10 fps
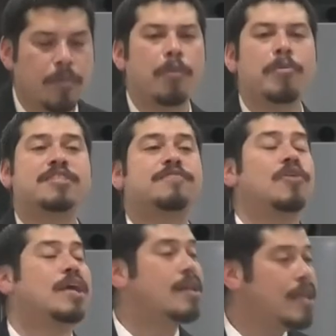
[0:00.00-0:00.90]
Bible makes it
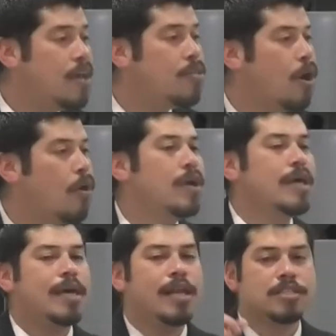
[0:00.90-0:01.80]
very clear, though,
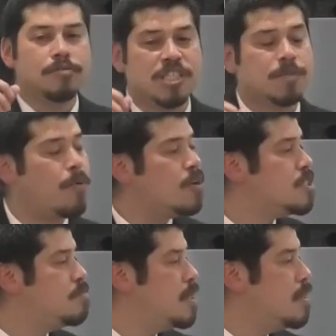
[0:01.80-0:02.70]
it is the
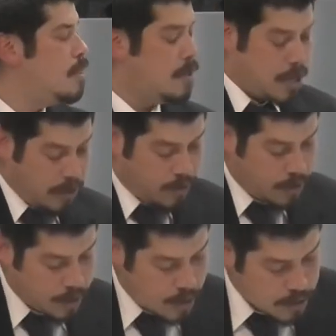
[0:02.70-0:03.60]
responsibility
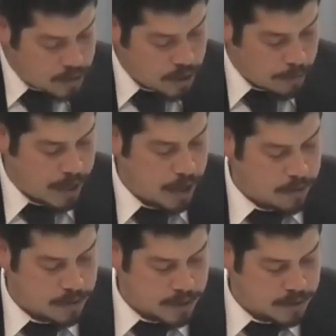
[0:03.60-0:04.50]
given to the
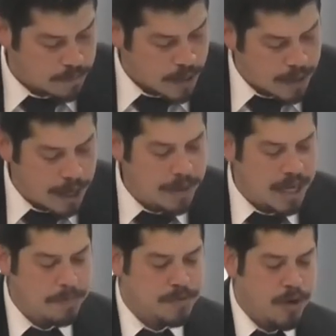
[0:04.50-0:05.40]
parents. Now, let me
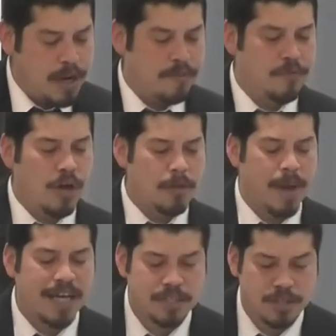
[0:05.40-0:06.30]
keep reading a few other
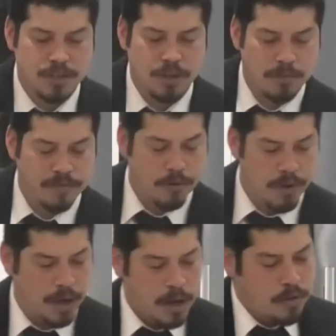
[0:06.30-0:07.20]
passages to you before
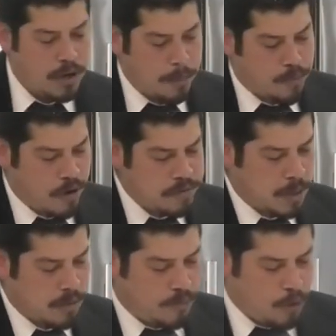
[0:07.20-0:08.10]
we look at Proverbs
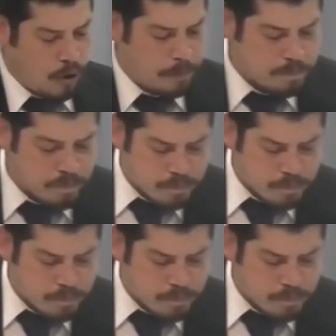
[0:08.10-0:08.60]
chapter 4.